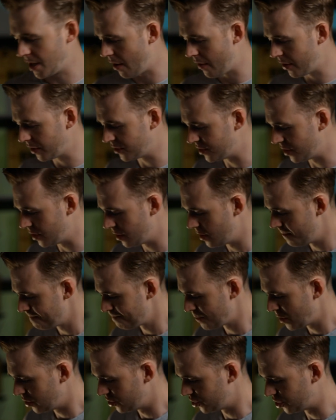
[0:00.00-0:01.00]
character.
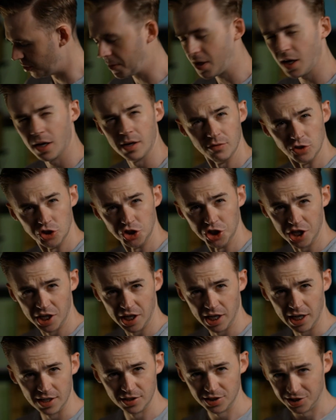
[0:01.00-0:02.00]
Some kind of
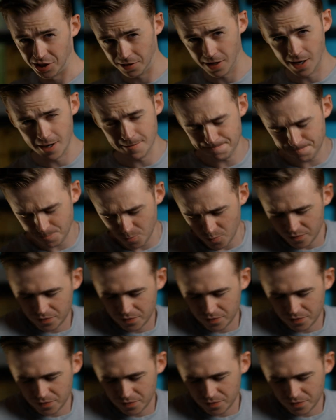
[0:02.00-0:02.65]
journalist, okay?